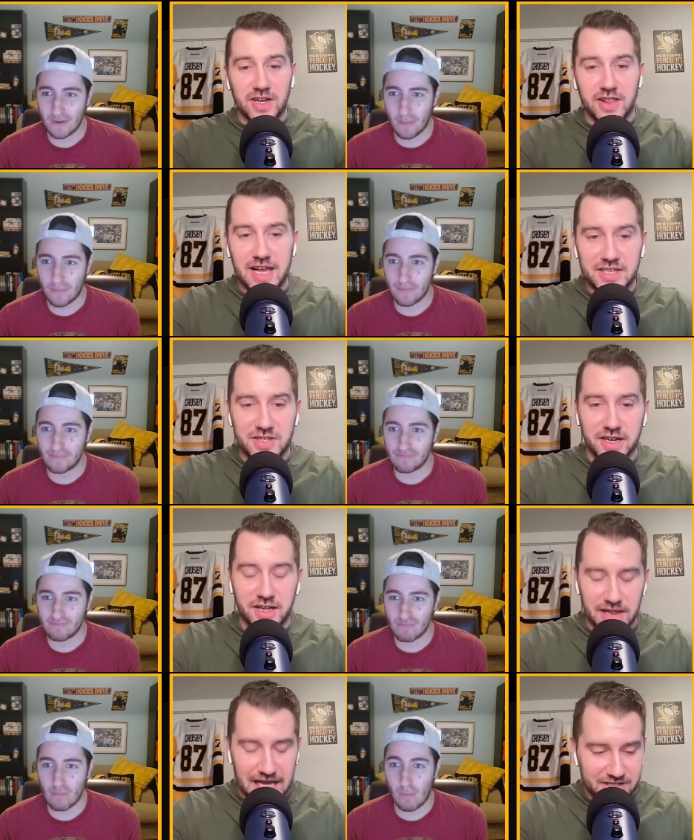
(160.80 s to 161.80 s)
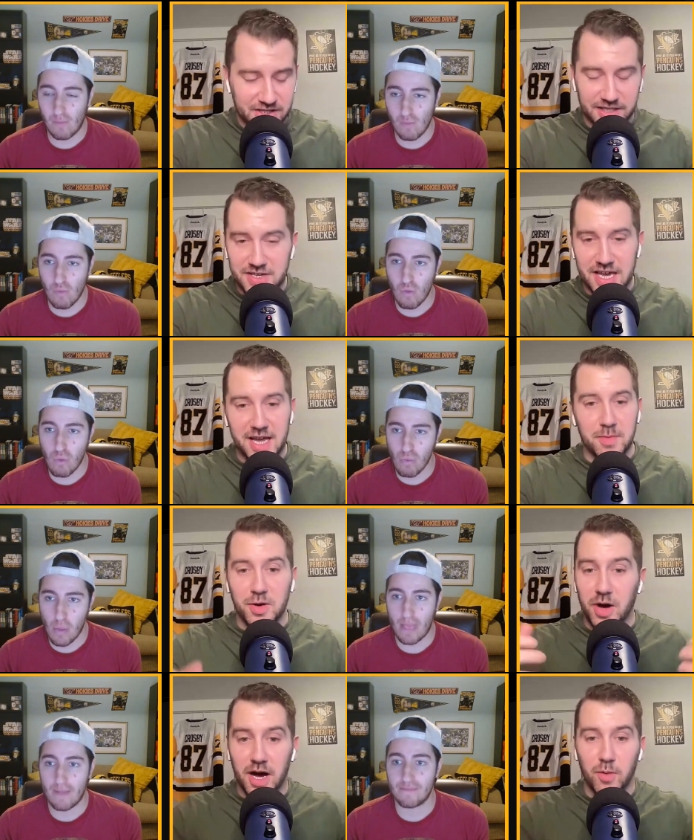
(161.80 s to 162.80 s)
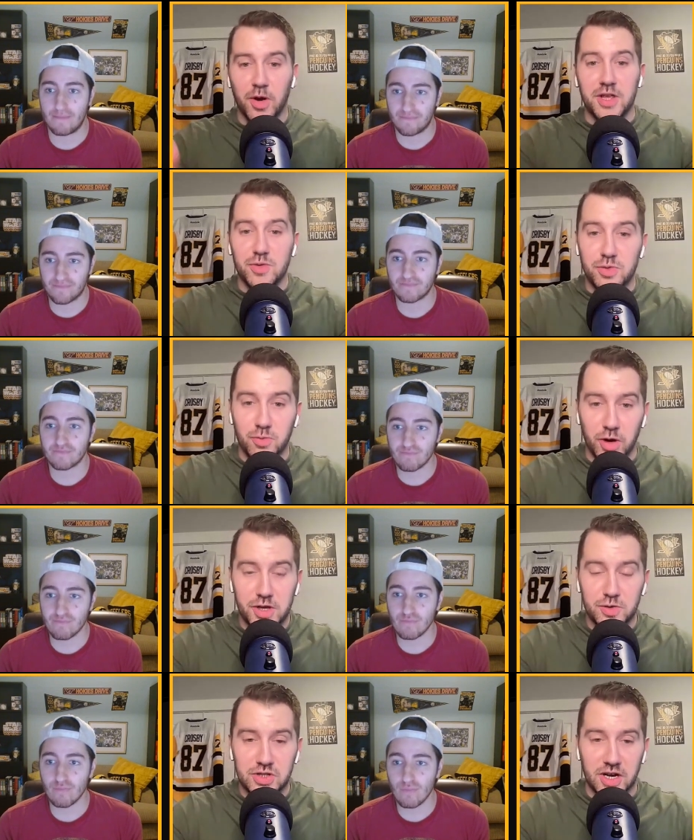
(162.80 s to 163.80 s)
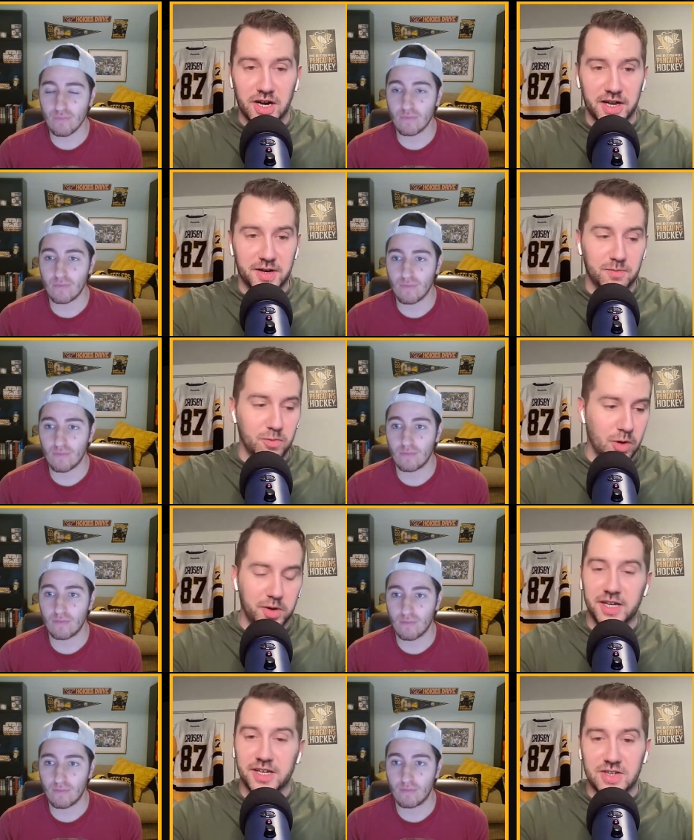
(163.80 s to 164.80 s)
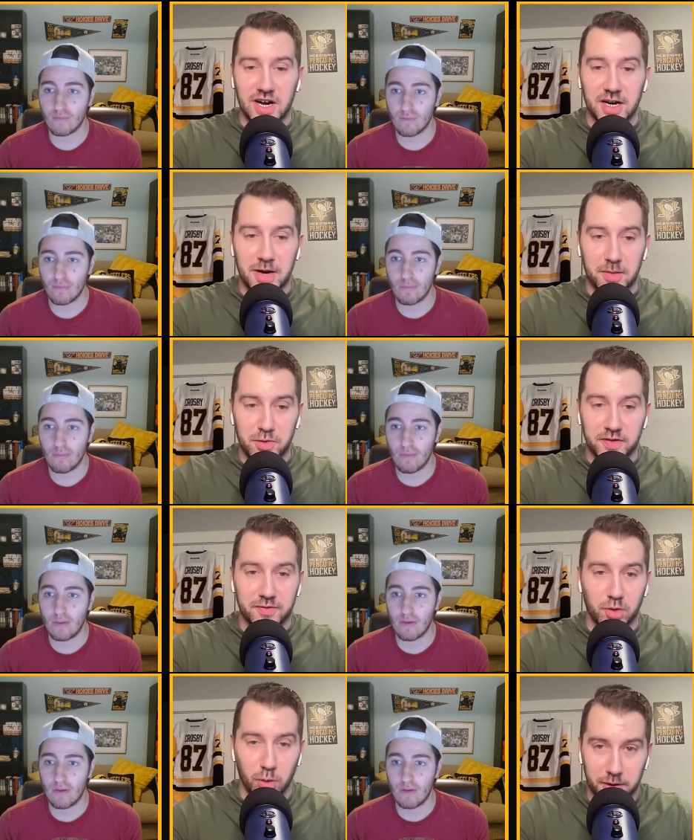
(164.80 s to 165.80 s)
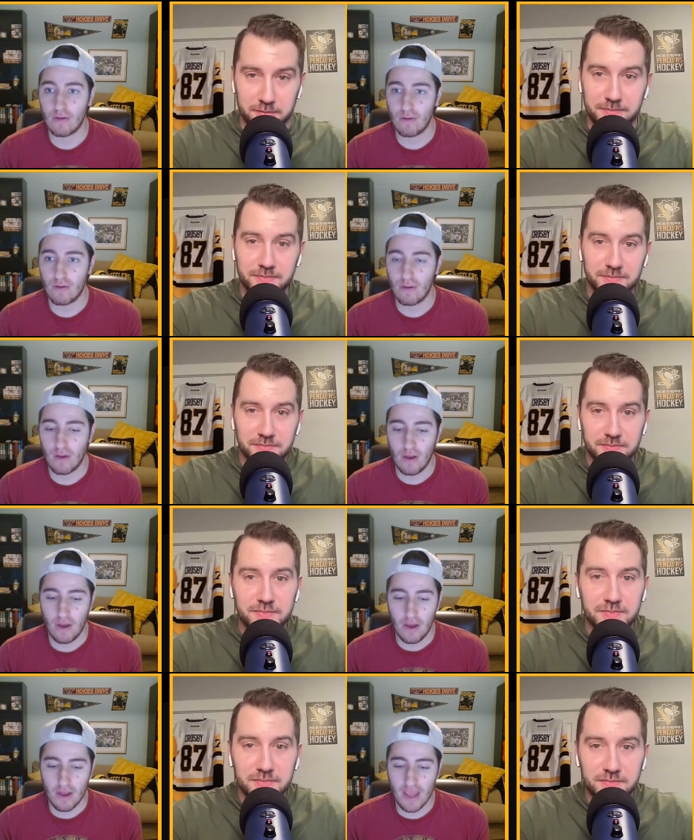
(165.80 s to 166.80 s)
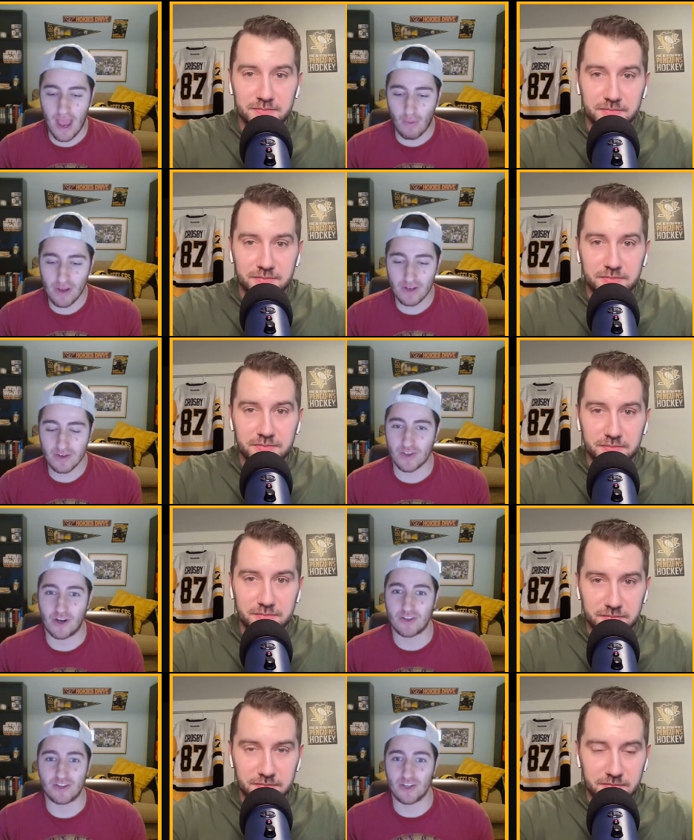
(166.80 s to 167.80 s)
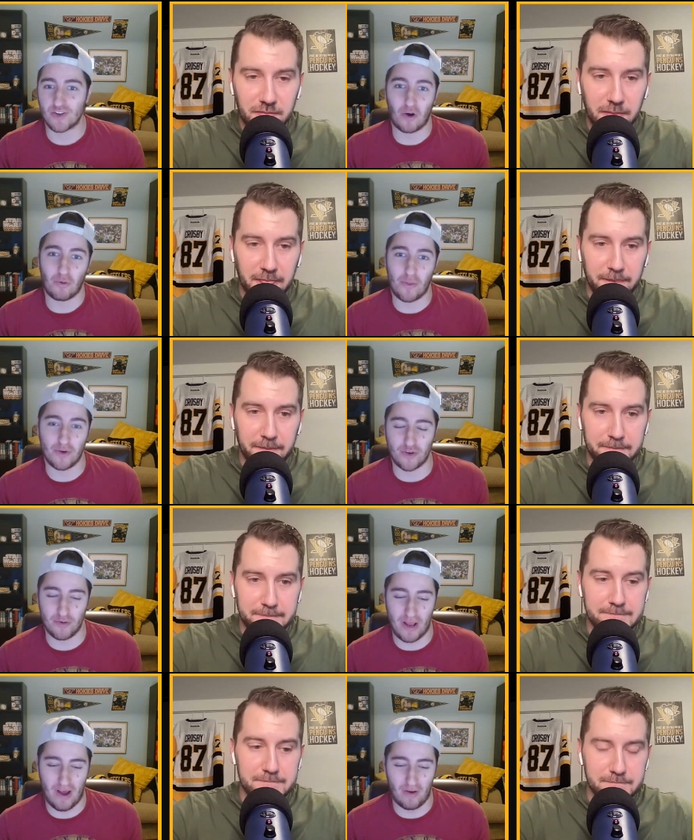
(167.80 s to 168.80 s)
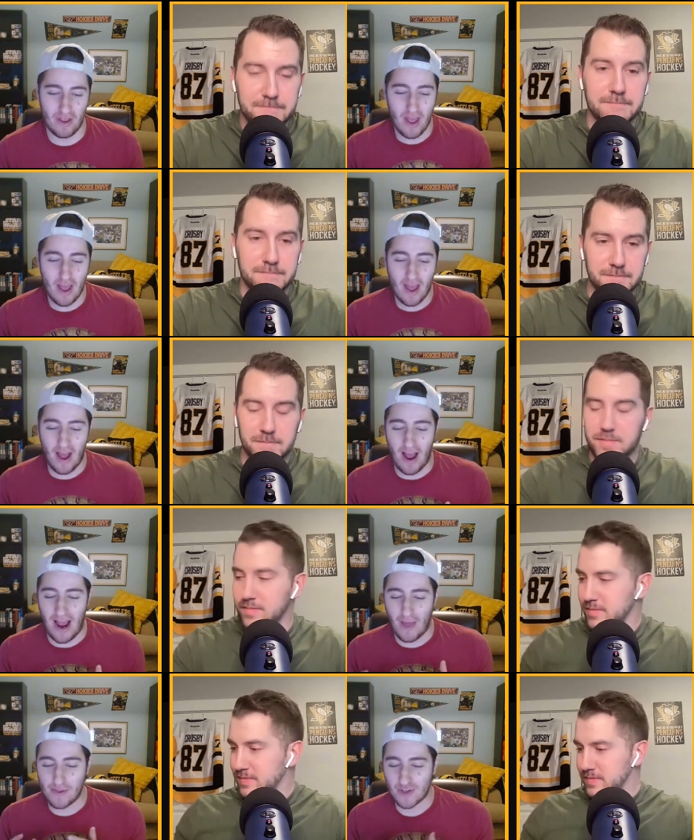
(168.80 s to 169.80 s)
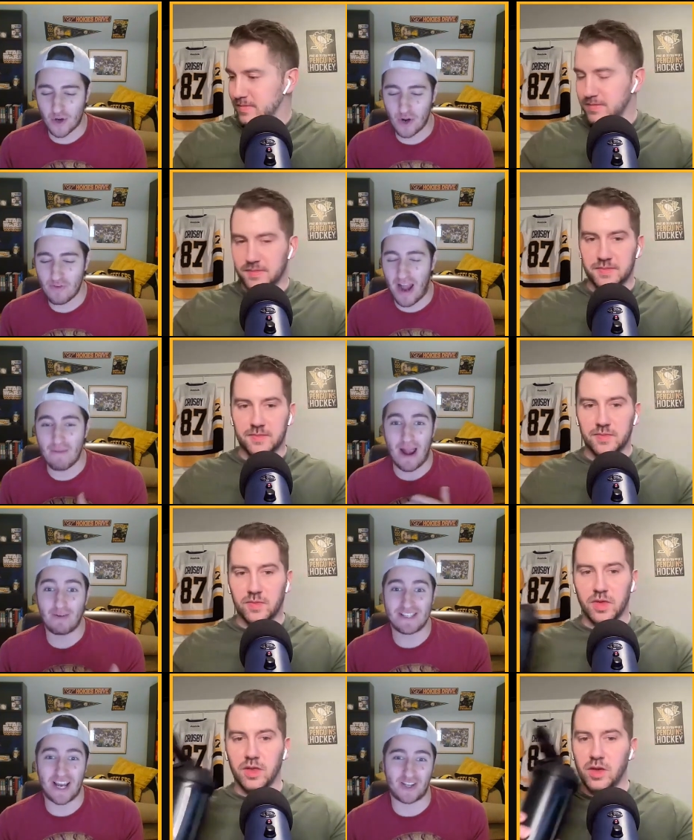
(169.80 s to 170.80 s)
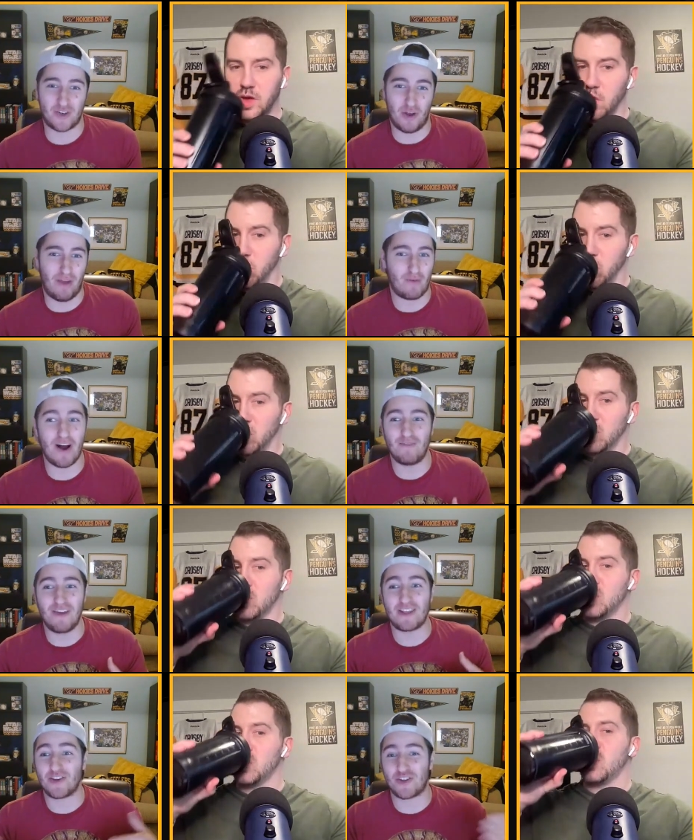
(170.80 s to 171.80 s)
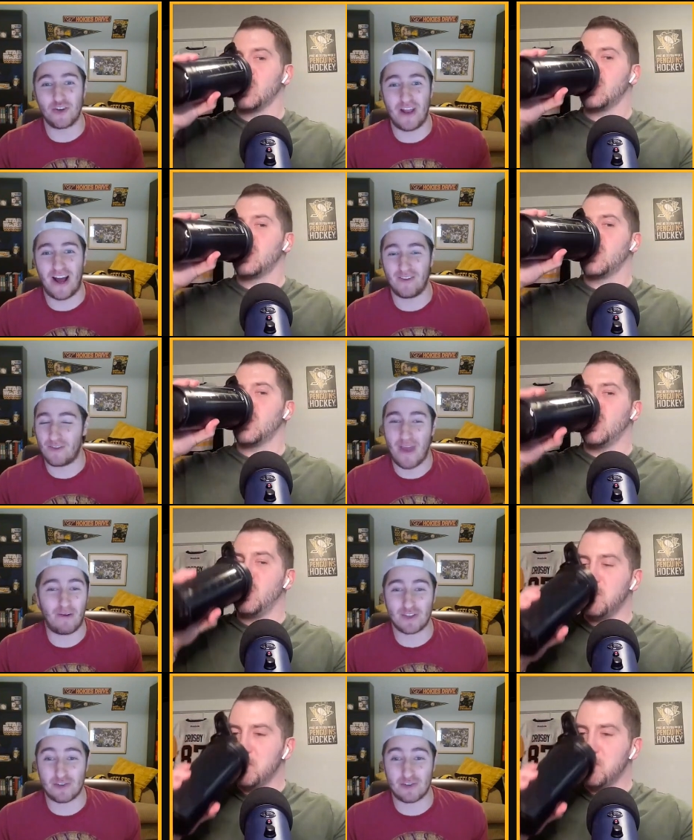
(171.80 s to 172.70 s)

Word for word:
Speaker 1: on last night, last night's game, and uh, what you what you saw, and what we need to talk about moving forward?
Speaker 2: Yeah, we can just honestly start with the shootout. At the start of it, I mean, I was texting. I'm like, well, it's a shootout. The Penguins